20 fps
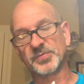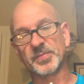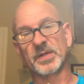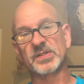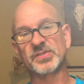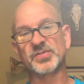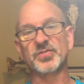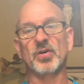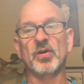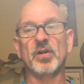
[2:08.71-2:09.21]
We're going
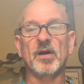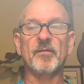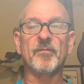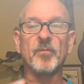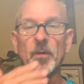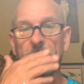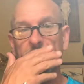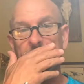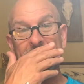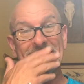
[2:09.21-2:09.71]
to start off
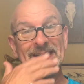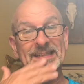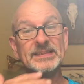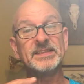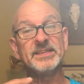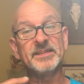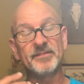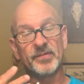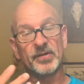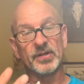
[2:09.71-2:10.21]
with the
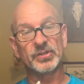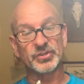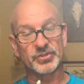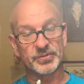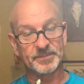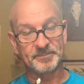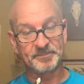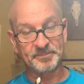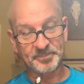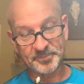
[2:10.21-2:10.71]
easy
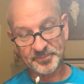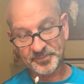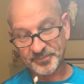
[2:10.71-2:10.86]
version.